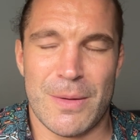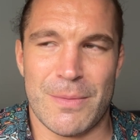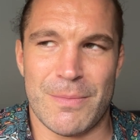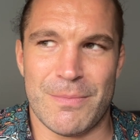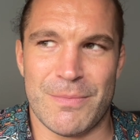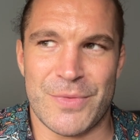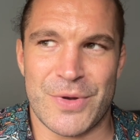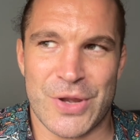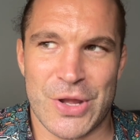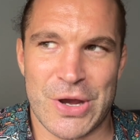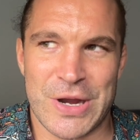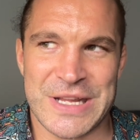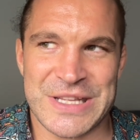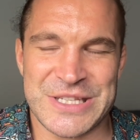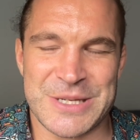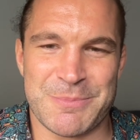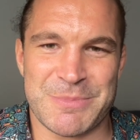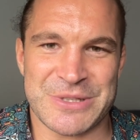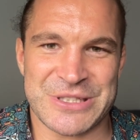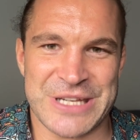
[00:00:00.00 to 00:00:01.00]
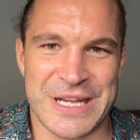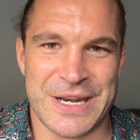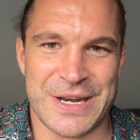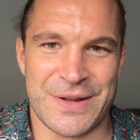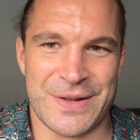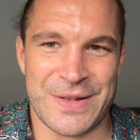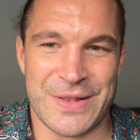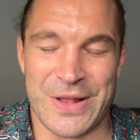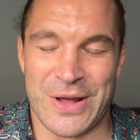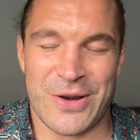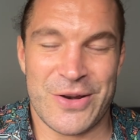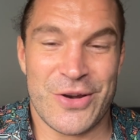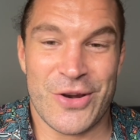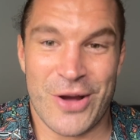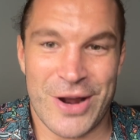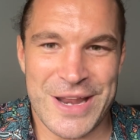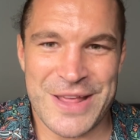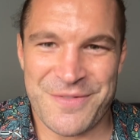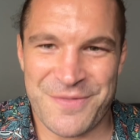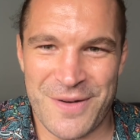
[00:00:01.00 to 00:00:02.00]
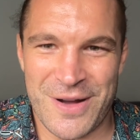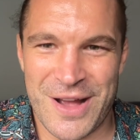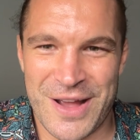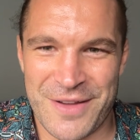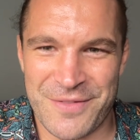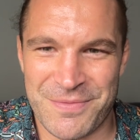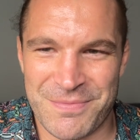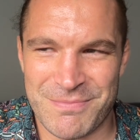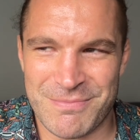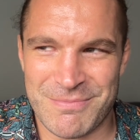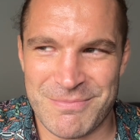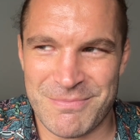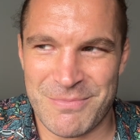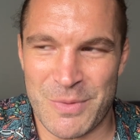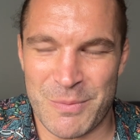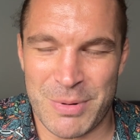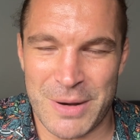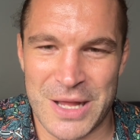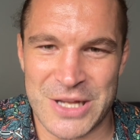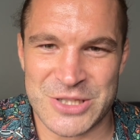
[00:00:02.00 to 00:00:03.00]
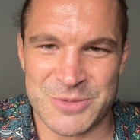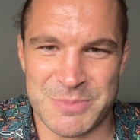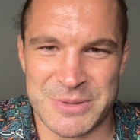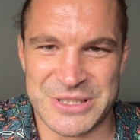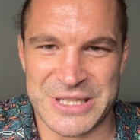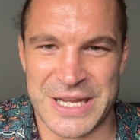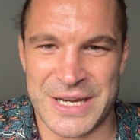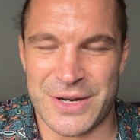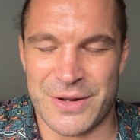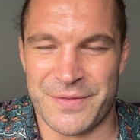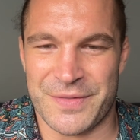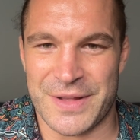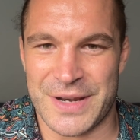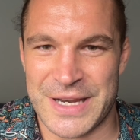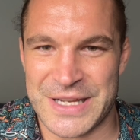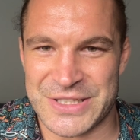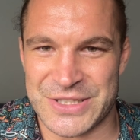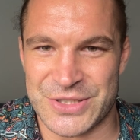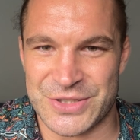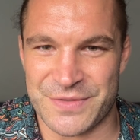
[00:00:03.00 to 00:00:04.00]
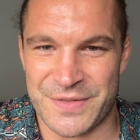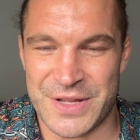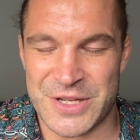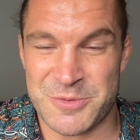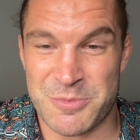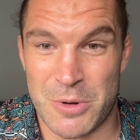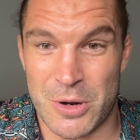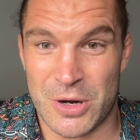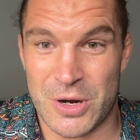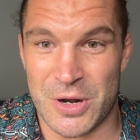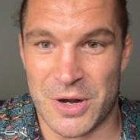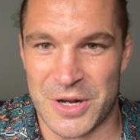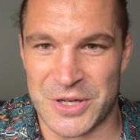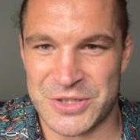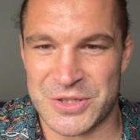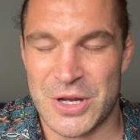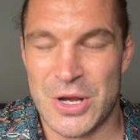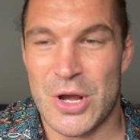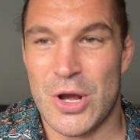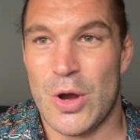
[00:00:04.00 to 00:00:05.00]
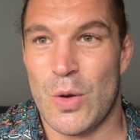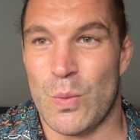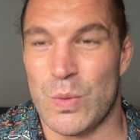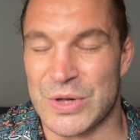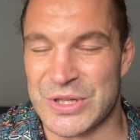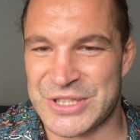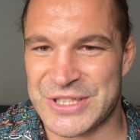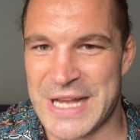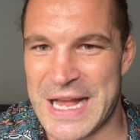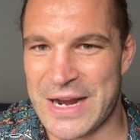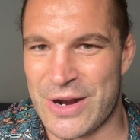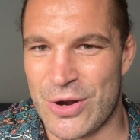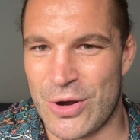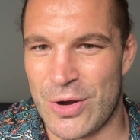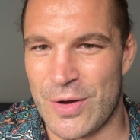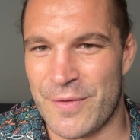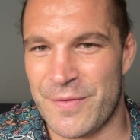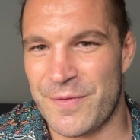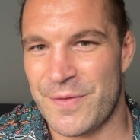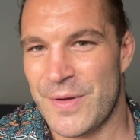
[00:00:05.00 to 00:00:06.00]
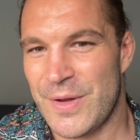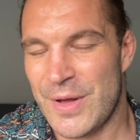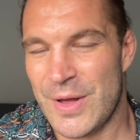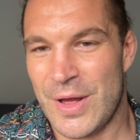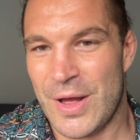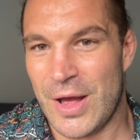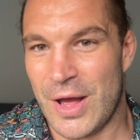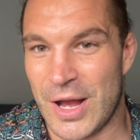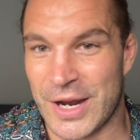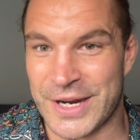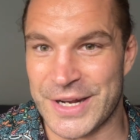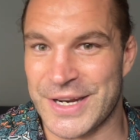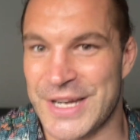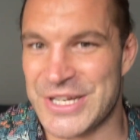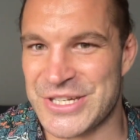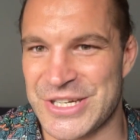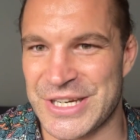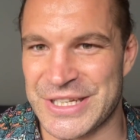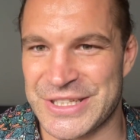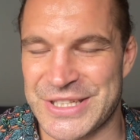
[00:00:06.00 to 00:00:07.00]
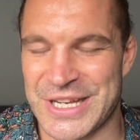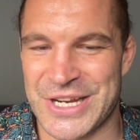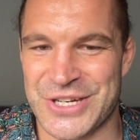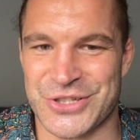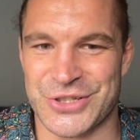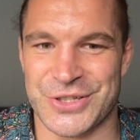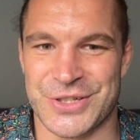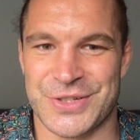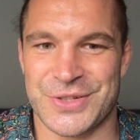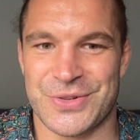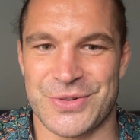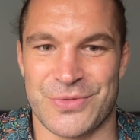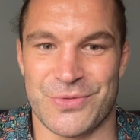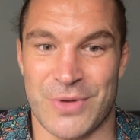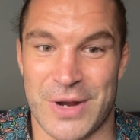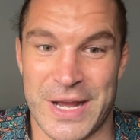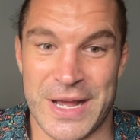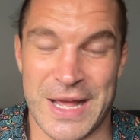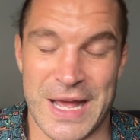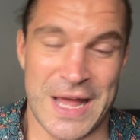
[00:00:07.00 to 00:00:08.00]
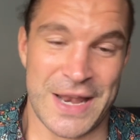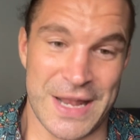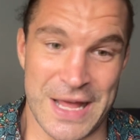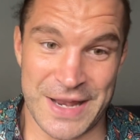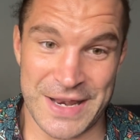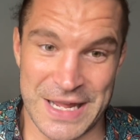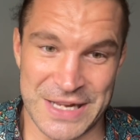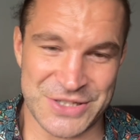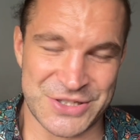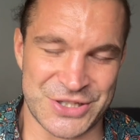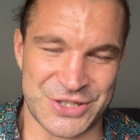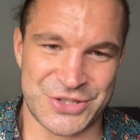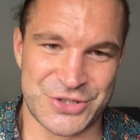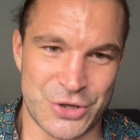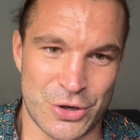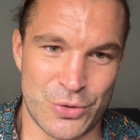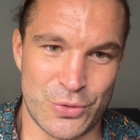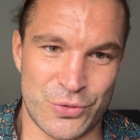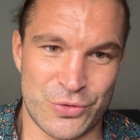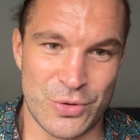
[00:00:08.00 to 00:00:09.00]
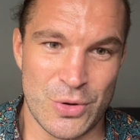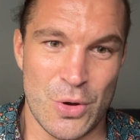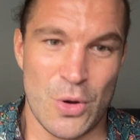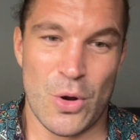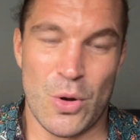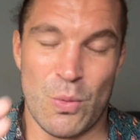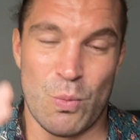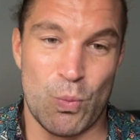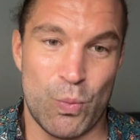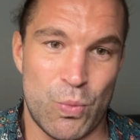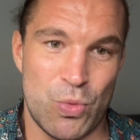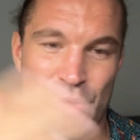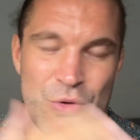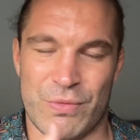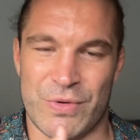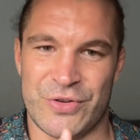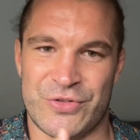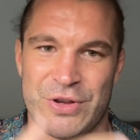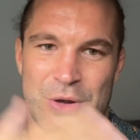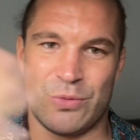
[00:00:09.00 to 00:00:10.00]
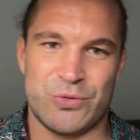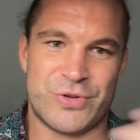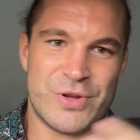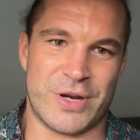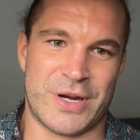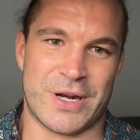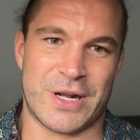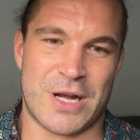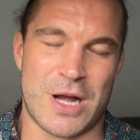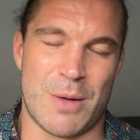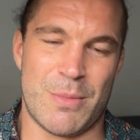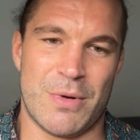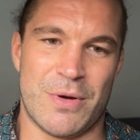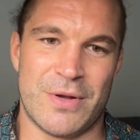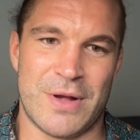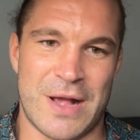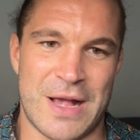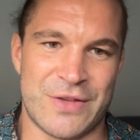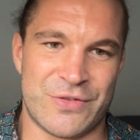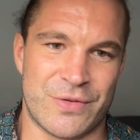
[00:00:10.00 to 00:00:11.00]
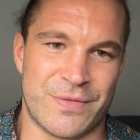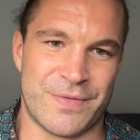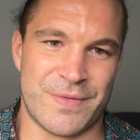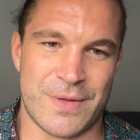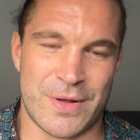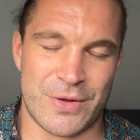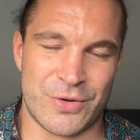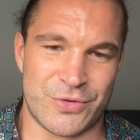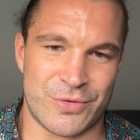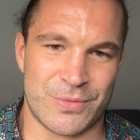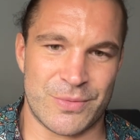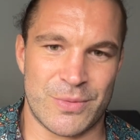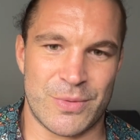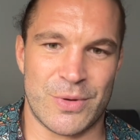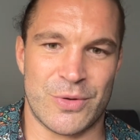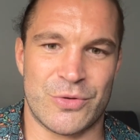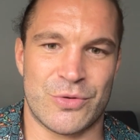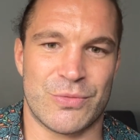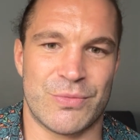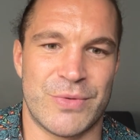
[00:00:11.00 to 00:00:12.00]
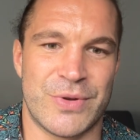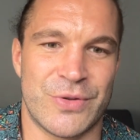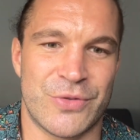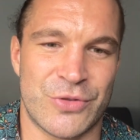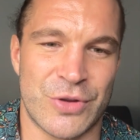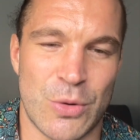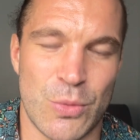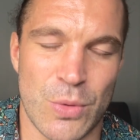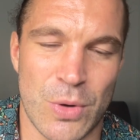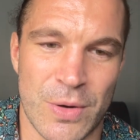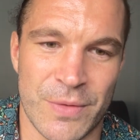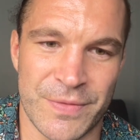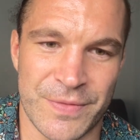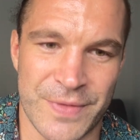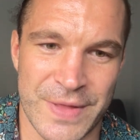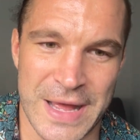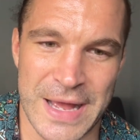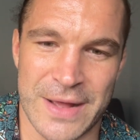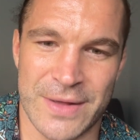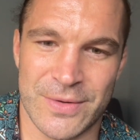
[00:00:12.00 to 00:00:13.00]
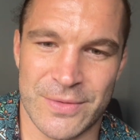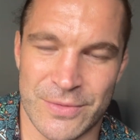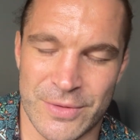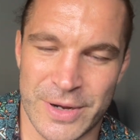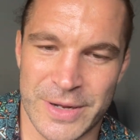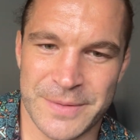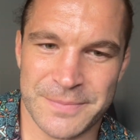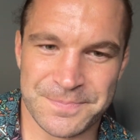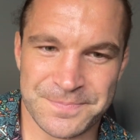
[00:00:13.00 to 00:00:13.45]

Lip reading: 95 plus % of the listeners of this podcast would sack off a conditioning session, right? And that just shows the results that are going to come up as a result of that, right?